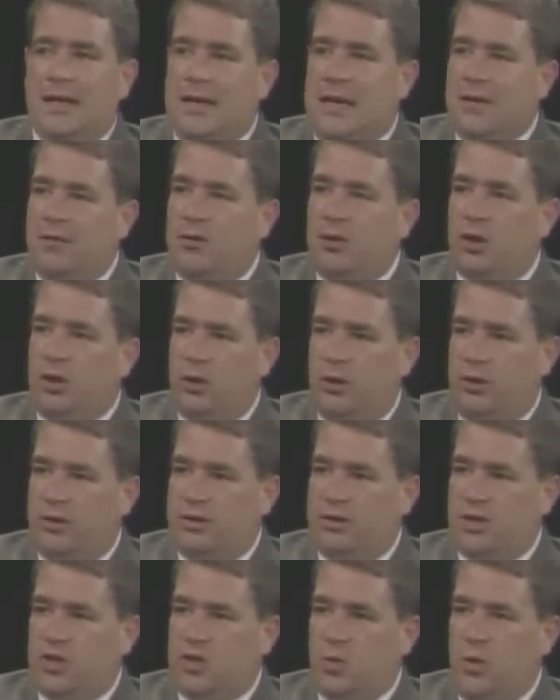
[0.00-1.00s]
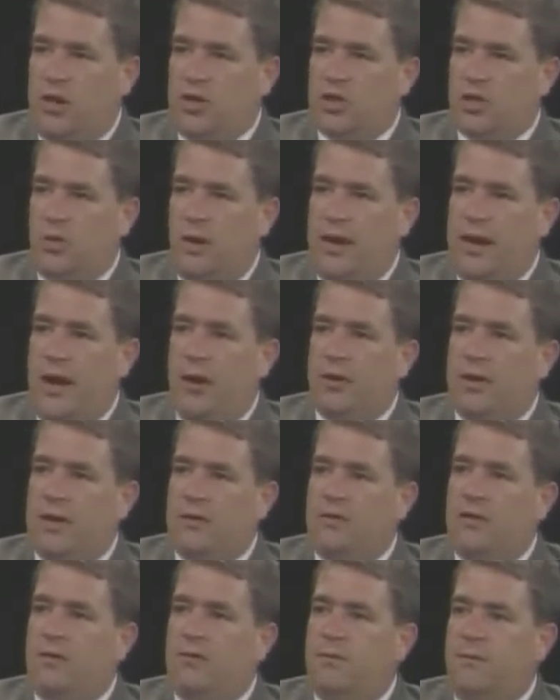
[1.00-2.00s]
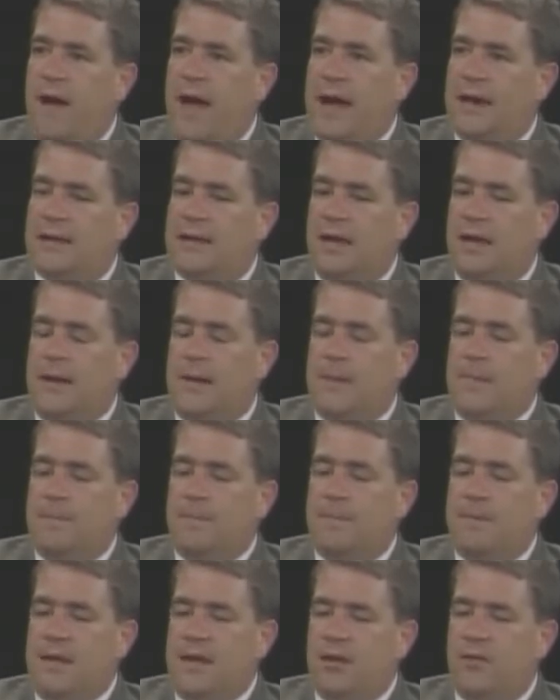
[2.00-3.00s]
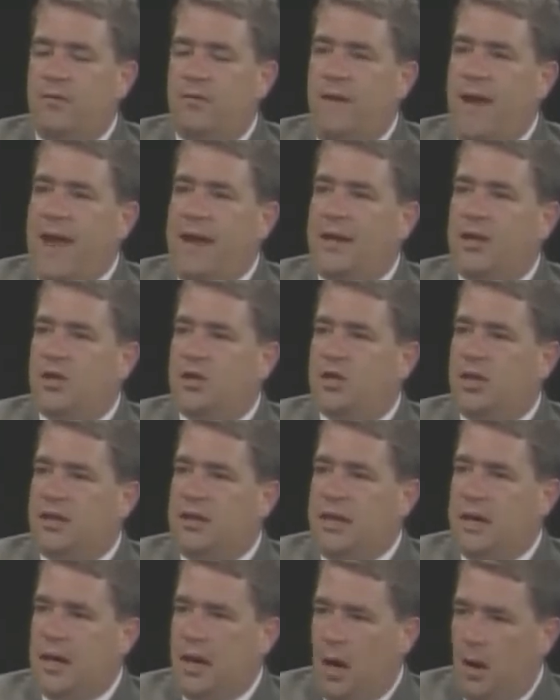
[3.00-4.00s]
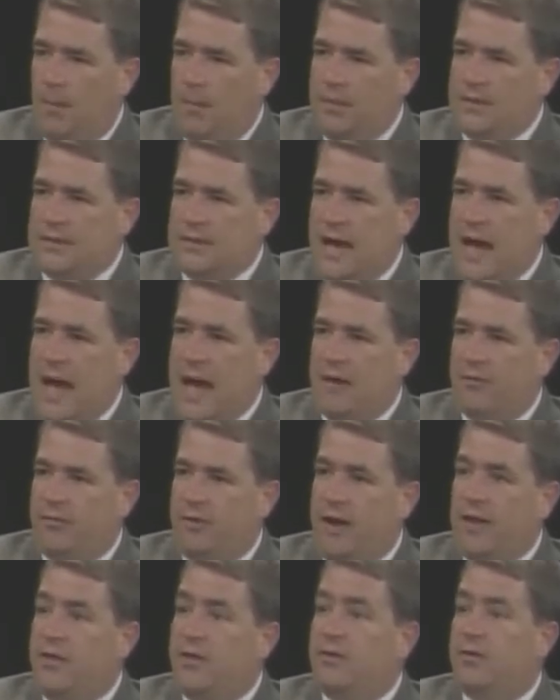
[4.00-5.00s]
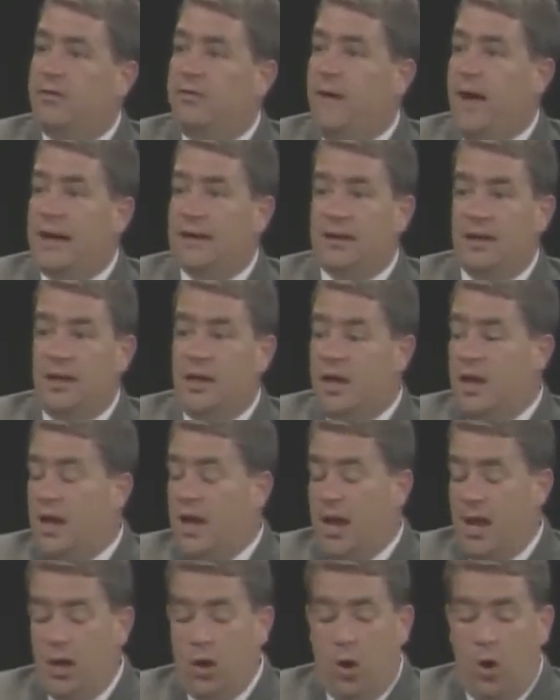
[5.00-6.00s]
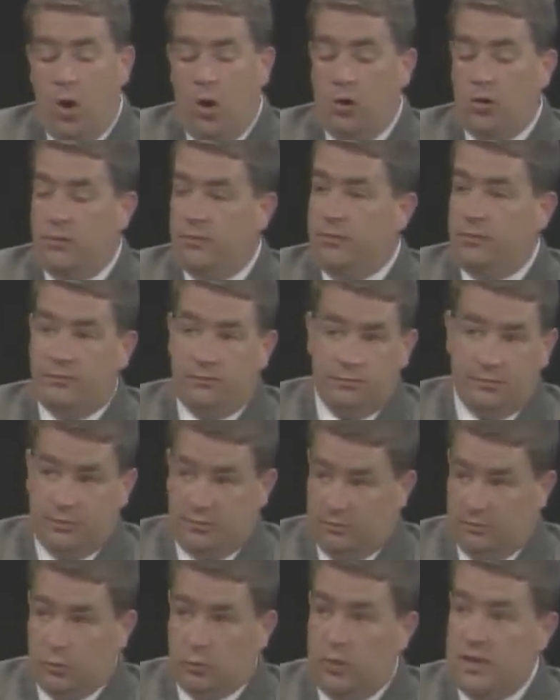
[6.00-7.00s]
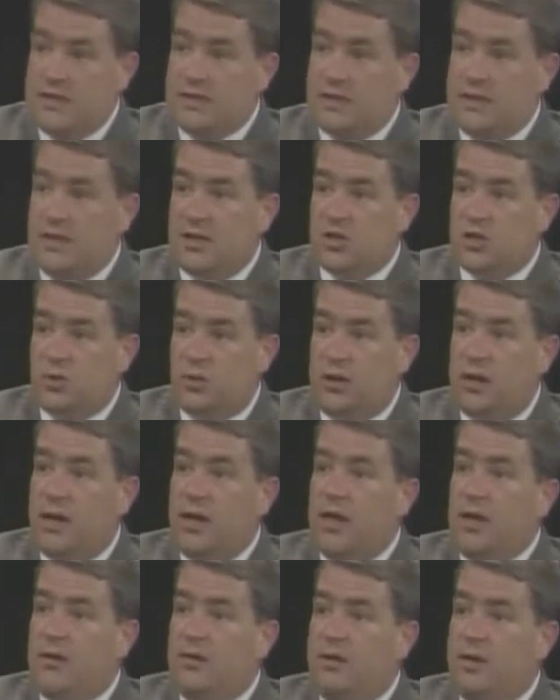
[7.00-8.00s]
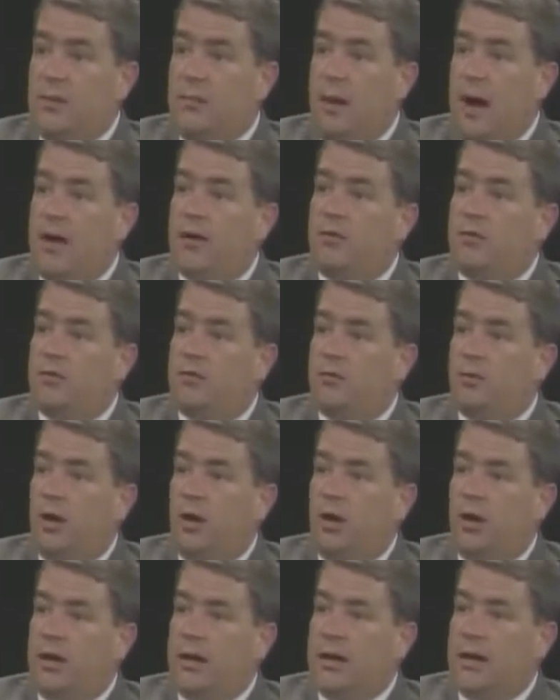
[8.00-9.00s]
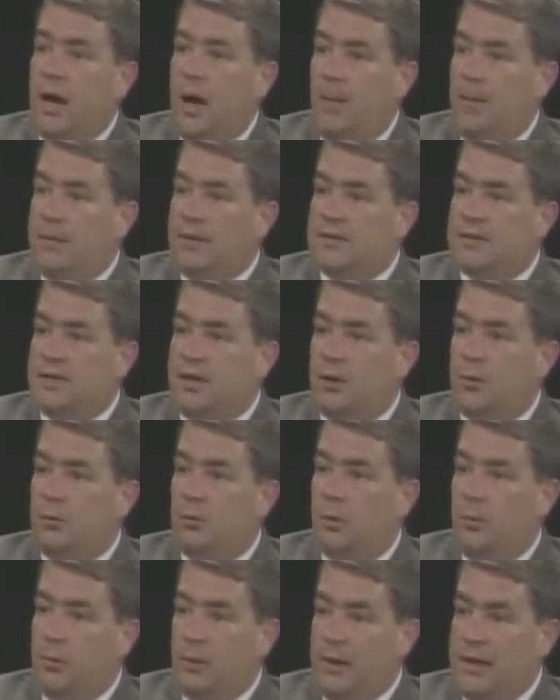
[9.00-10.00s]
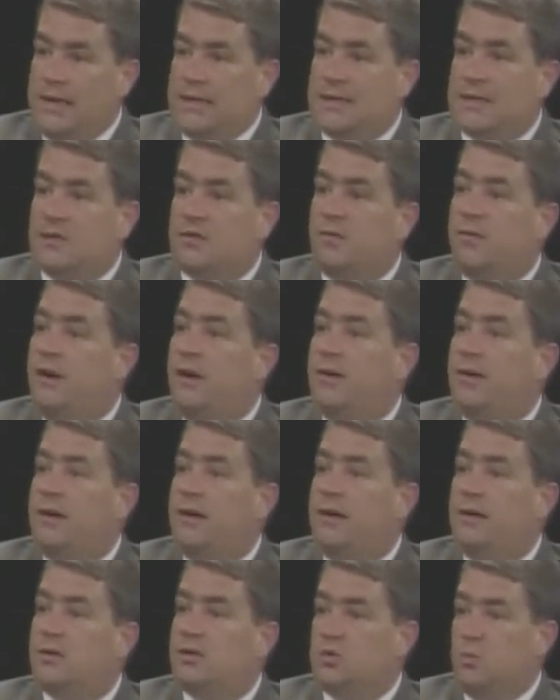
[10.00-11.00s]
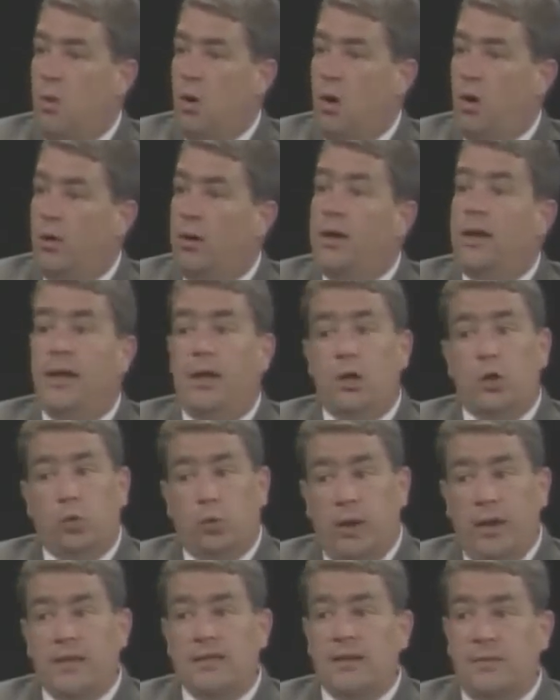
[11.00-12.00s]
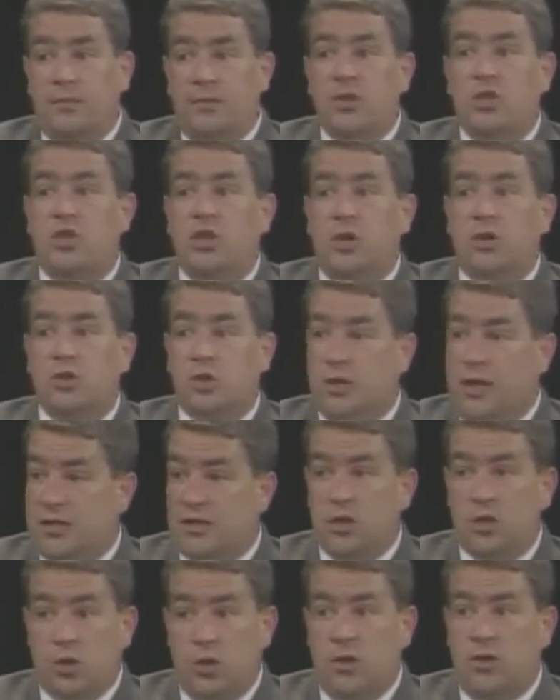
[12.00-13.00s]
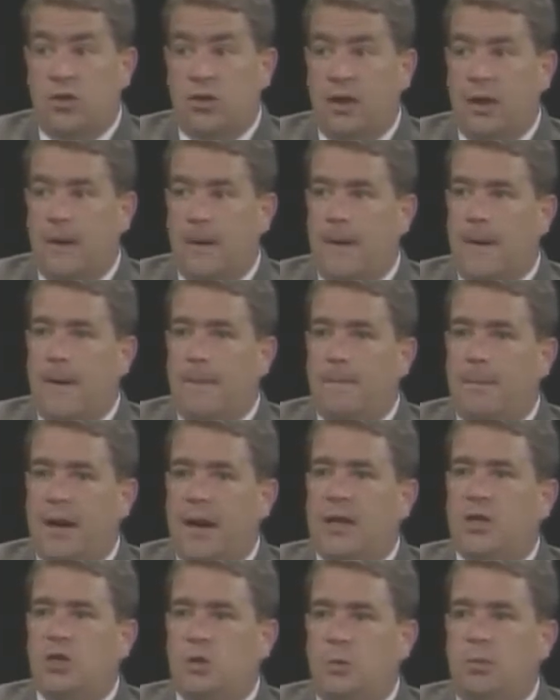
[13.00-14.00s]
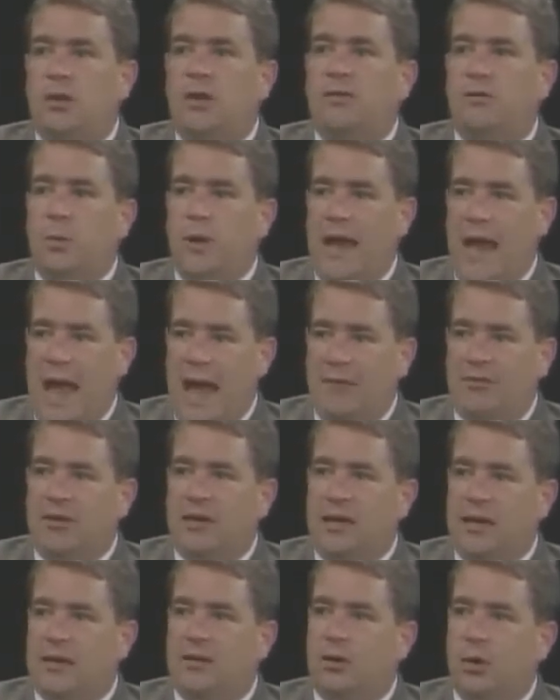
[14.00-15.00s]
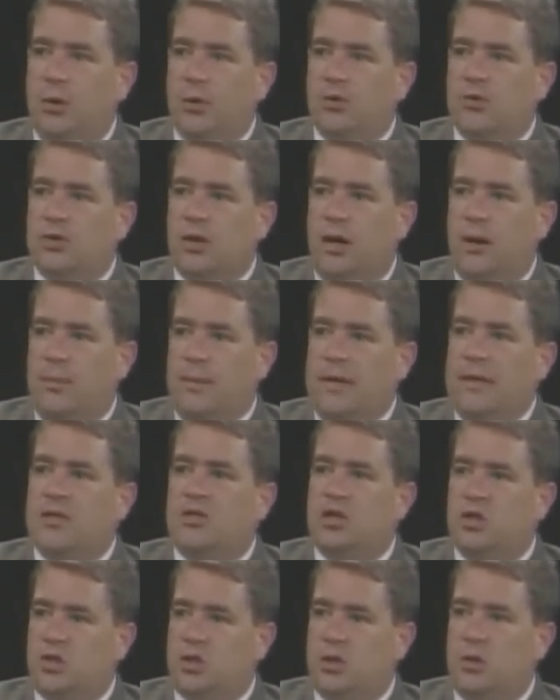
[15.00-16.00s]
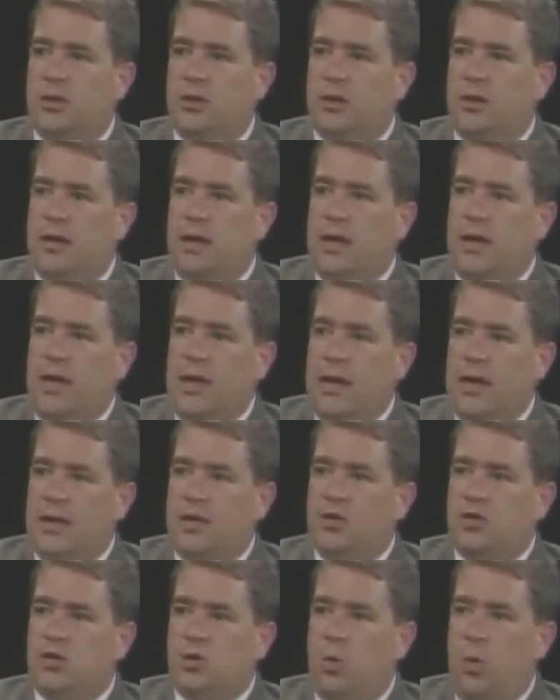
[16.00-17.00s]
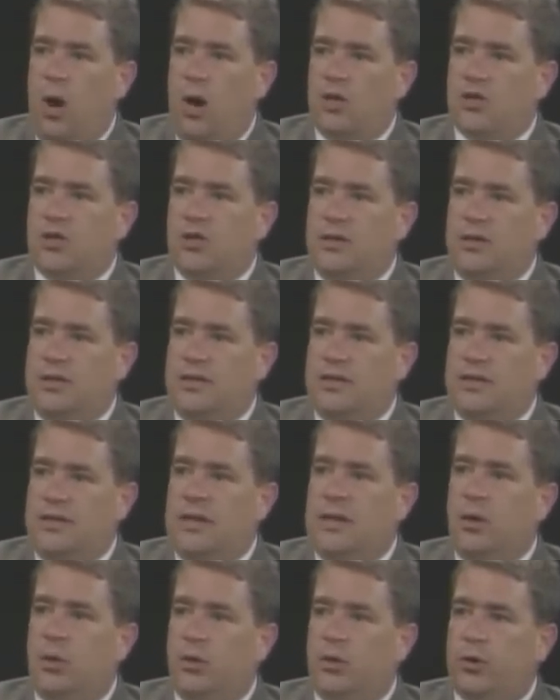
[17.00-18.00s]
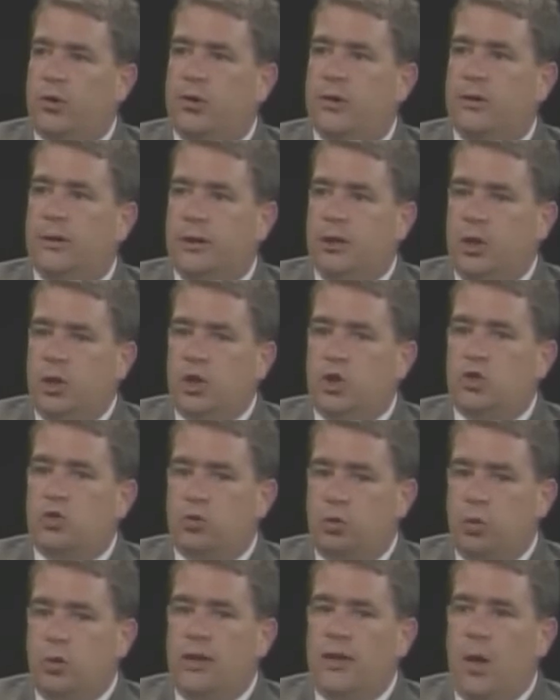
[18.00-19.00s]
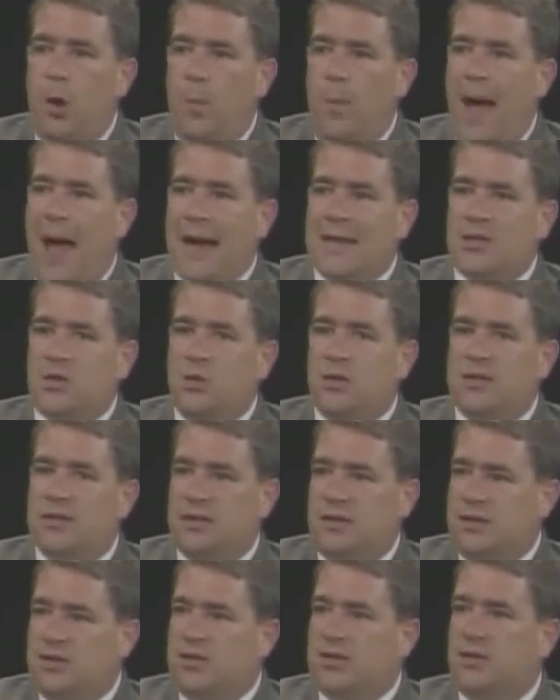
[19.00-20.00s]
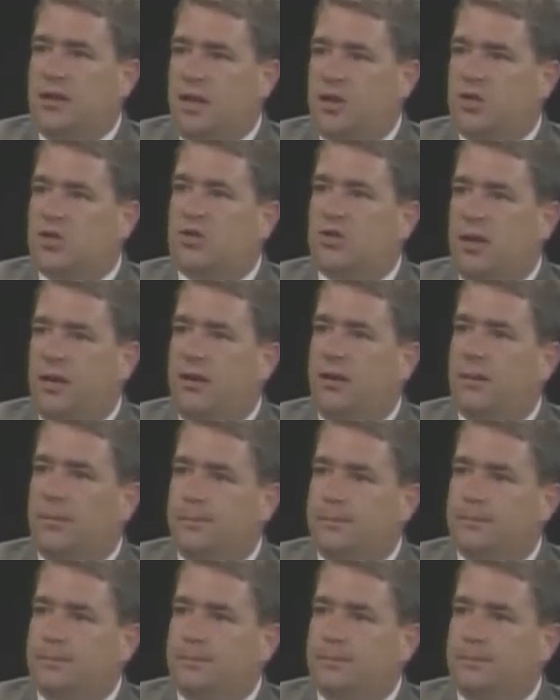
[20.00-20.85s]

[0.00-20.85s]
given the current situation right now, given the fact that the advantage that the incumbents have, and that the fact that in all of recent history, the amount of incumbents that are replaced is very small. It'll raise up this year, so that's a good thing. But I do believe that we have to get those instituted into Washington, D.C. in order to truly go back to a citizen legislator.